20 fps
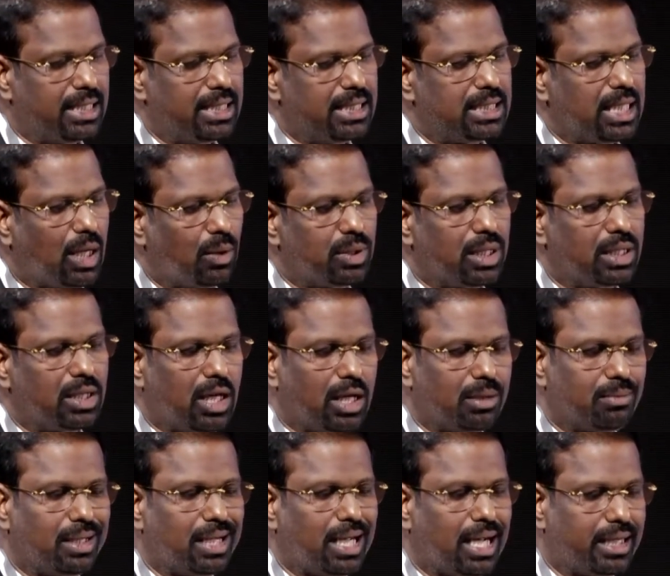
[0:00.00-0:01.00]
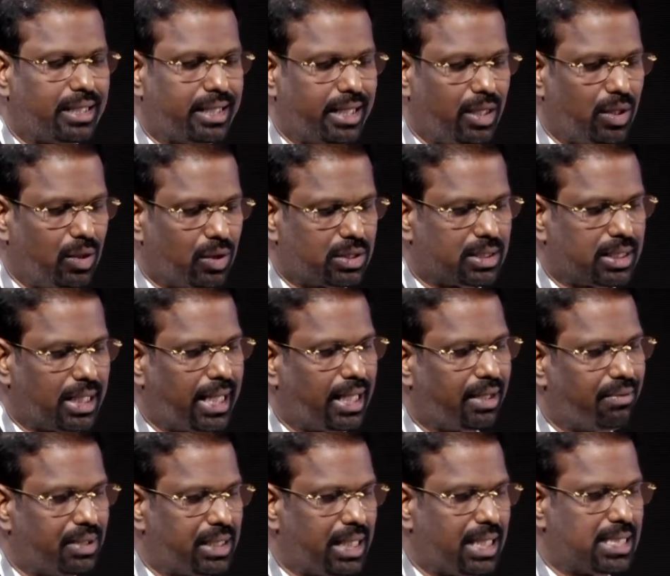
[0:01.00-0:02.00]
This is how the normal artery looks
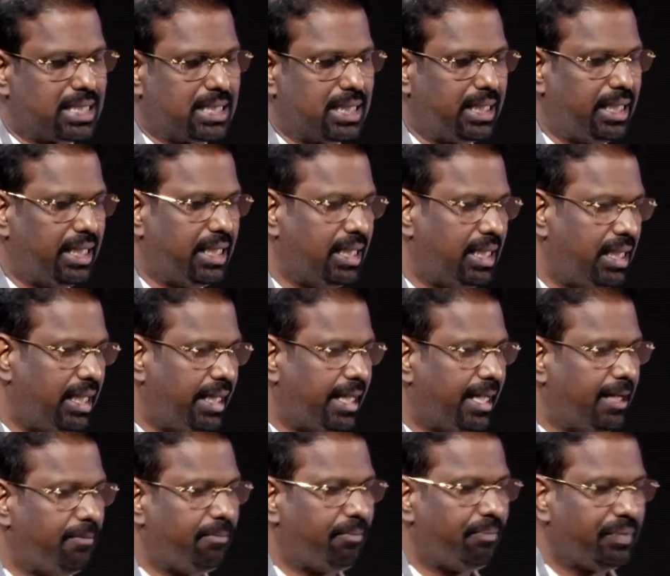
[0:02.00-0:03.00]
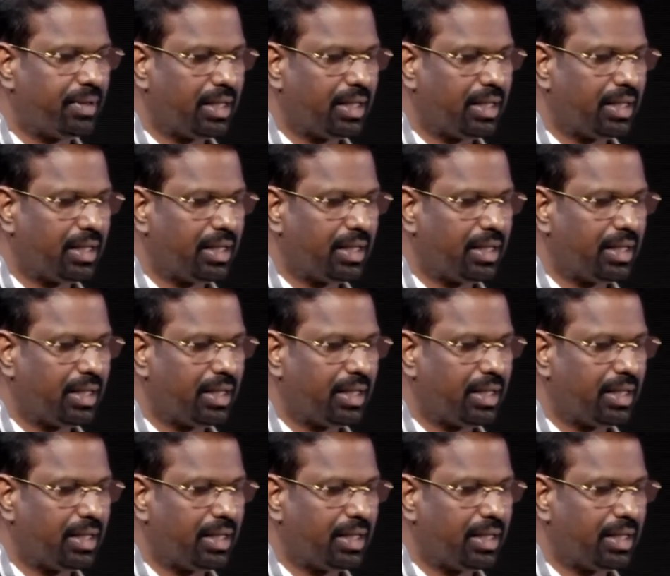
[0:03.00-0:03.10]
like, which I said earlier.